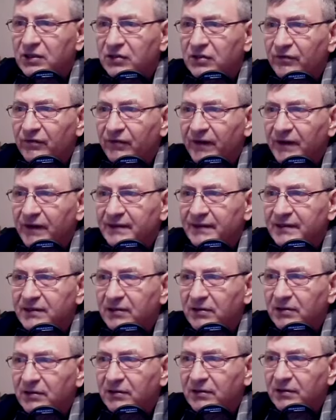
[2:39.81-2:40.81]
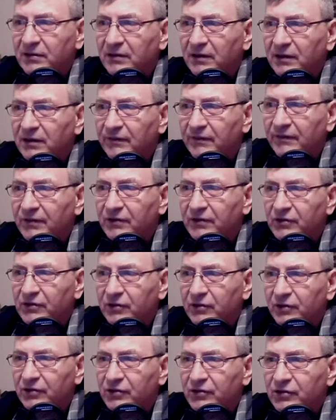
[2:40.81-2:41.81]
to vex certain of the
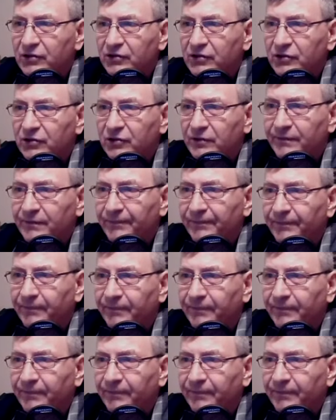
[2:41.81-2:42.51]
church.